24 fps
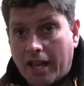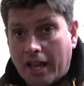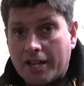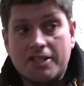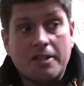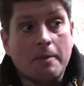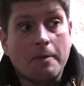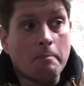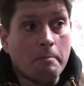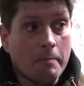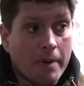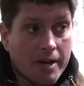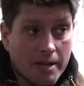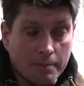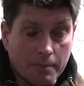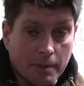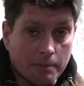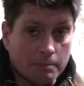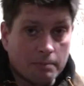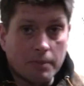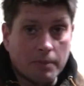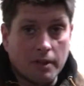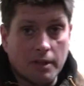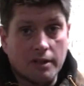That's the
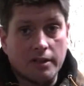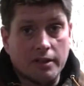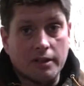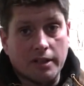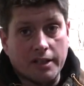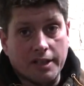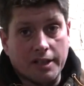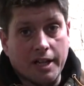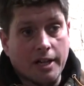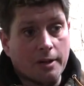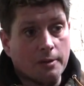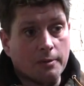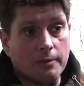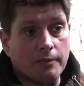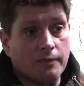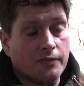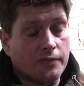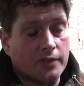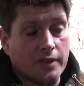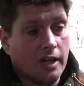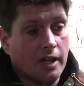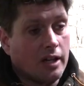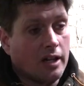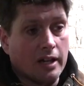minimum, you know,
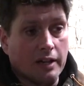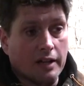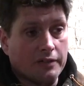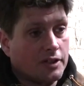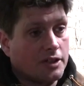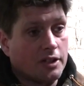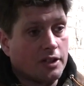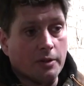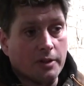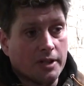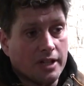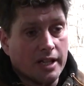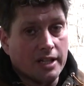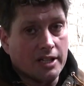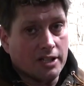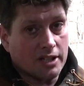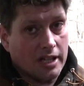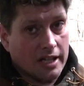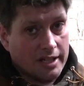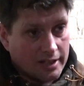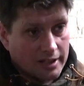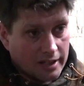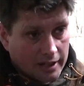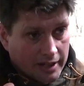that I'll have to do, is
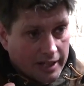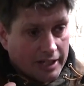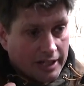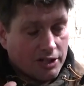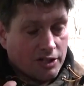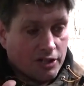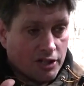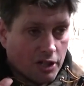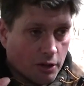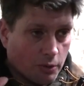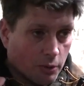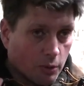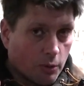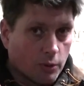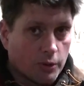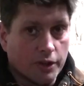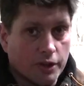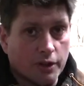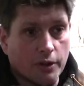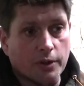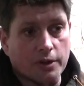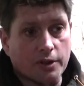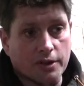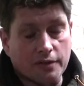at least do all the
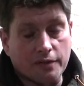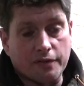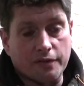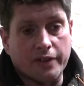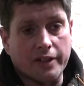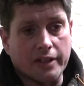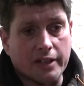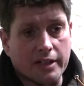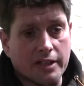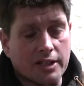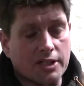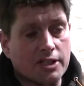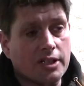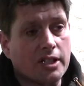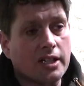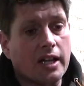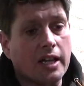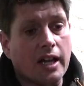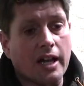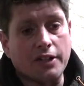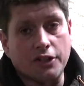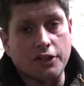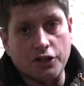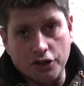oils and filters
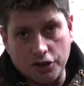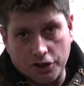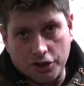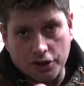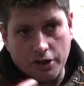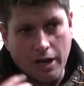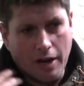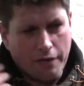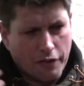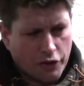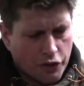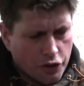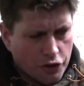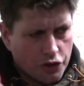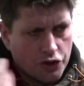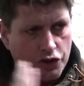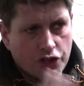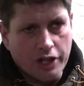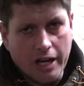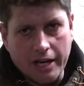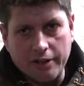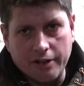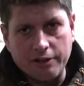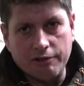and just have a good check